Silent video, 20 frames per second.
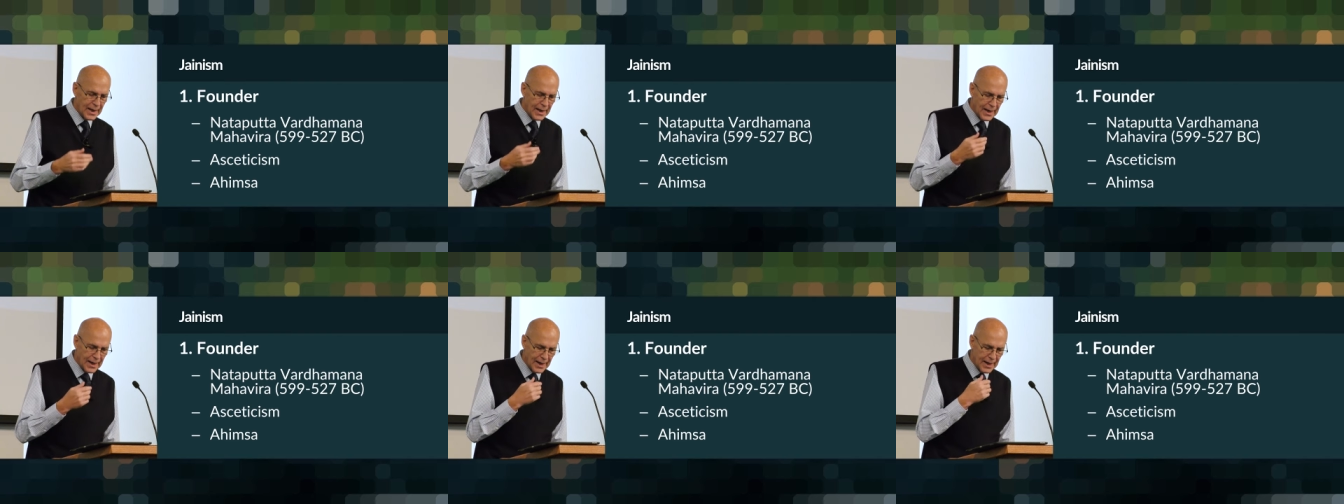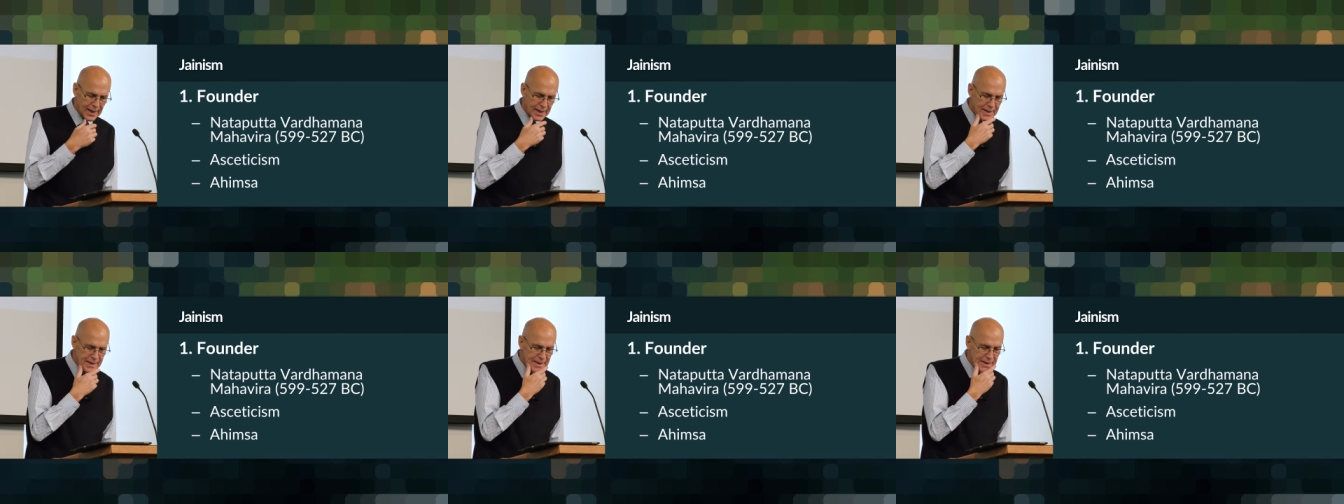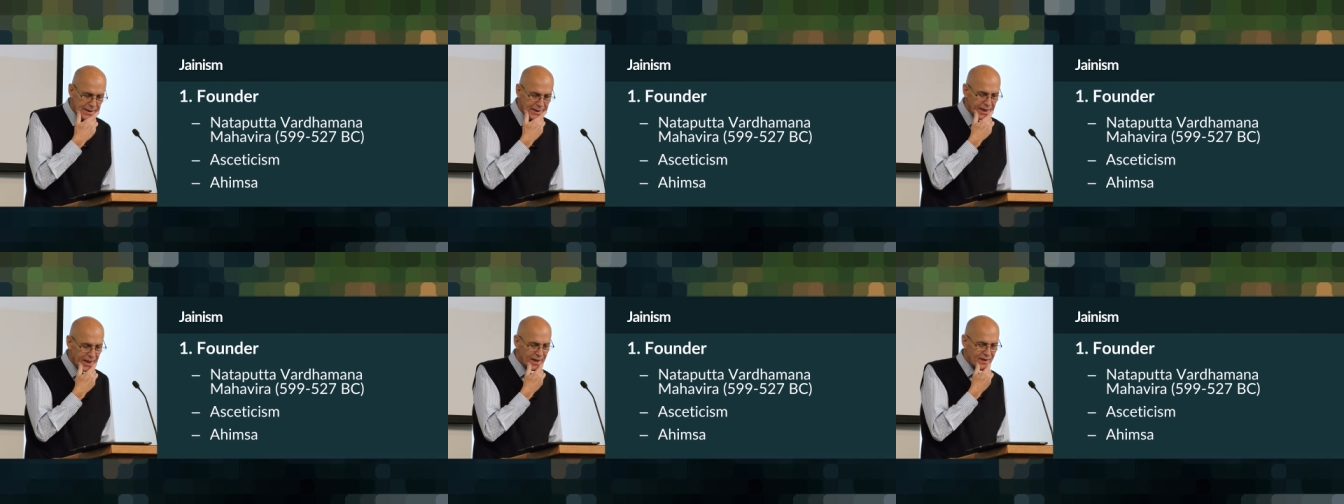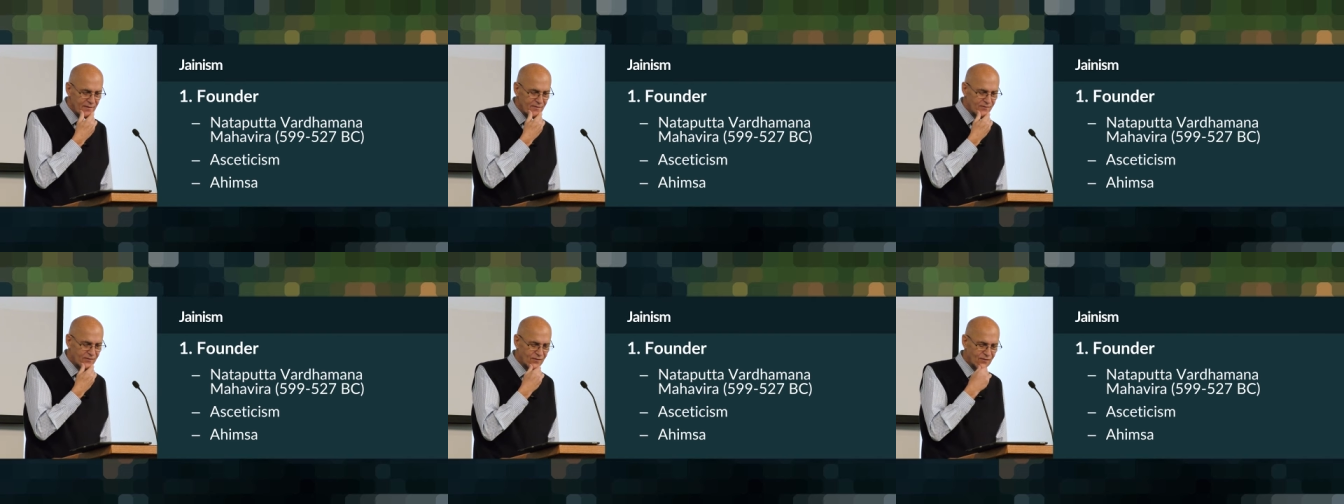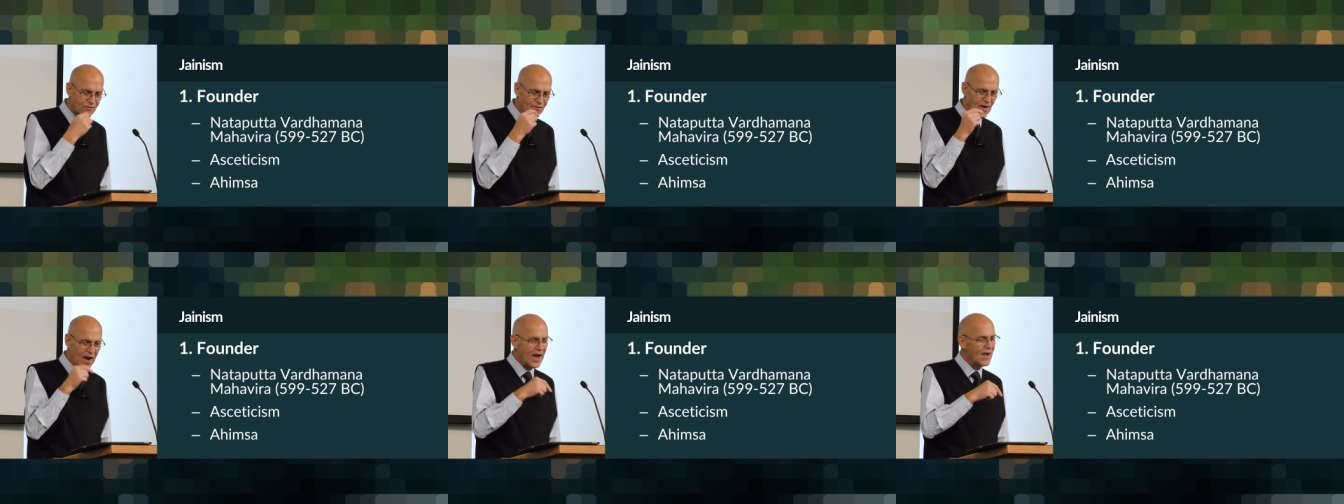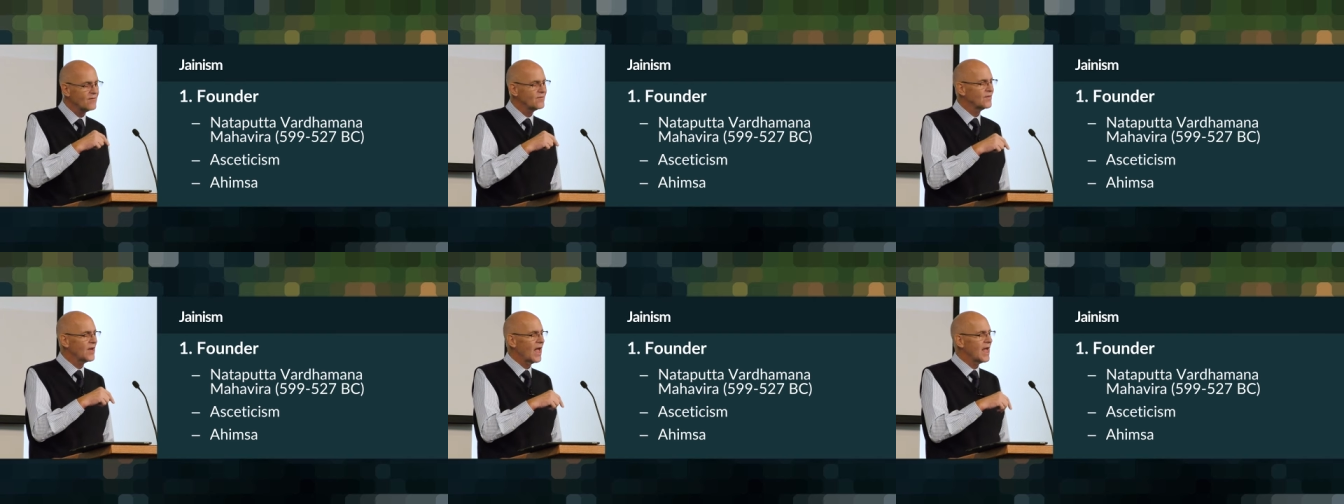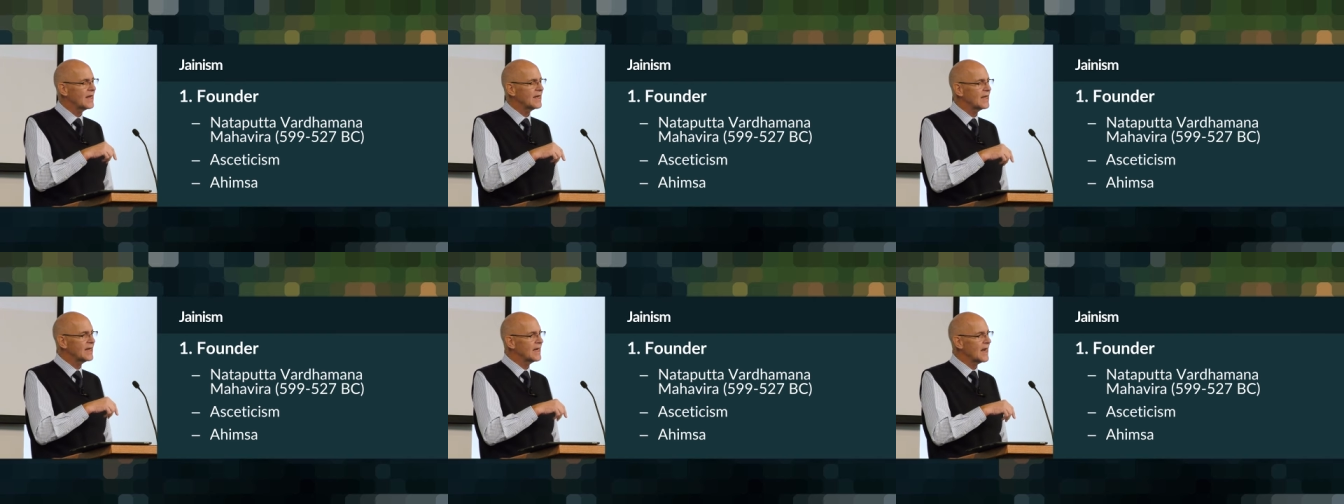Uh, he lived
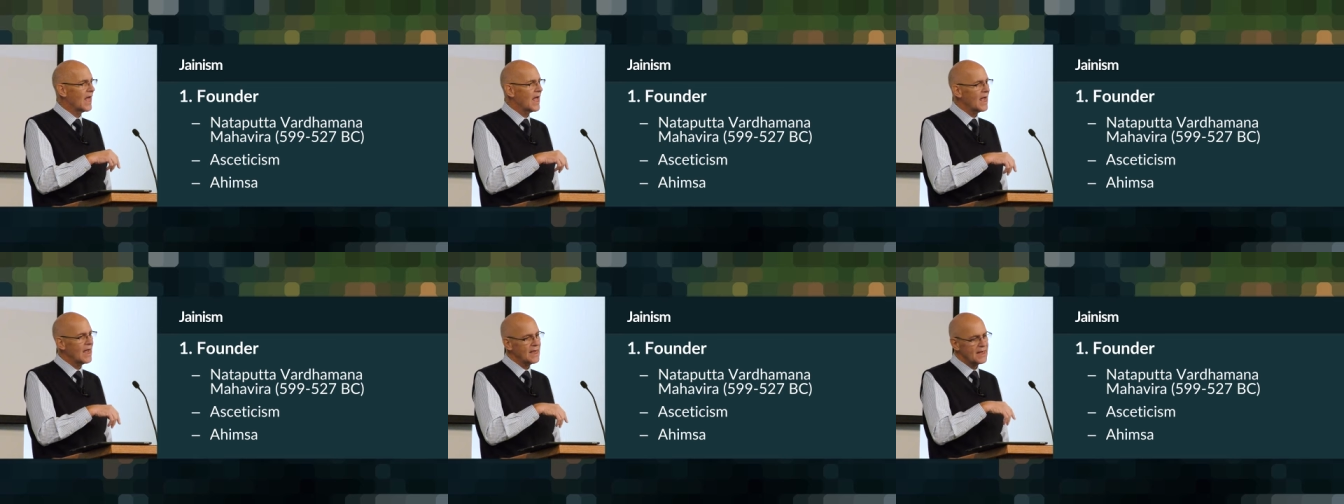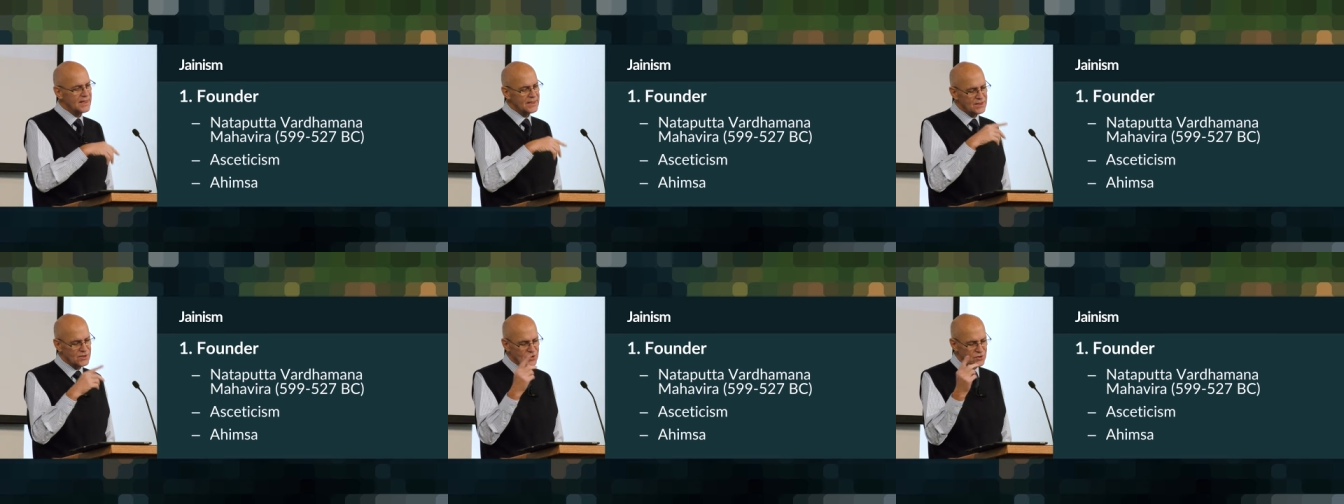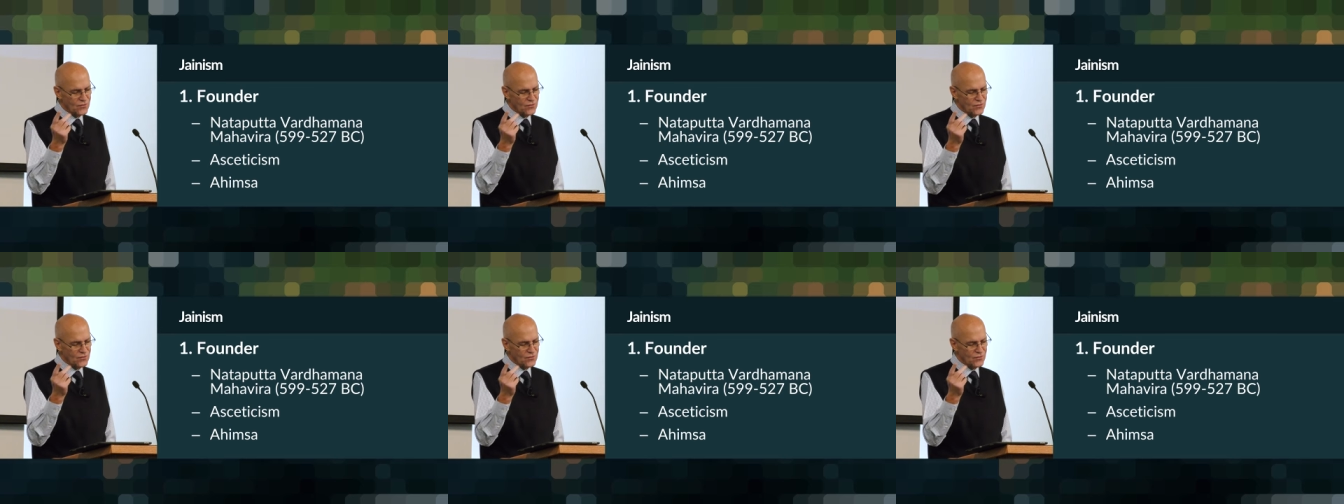599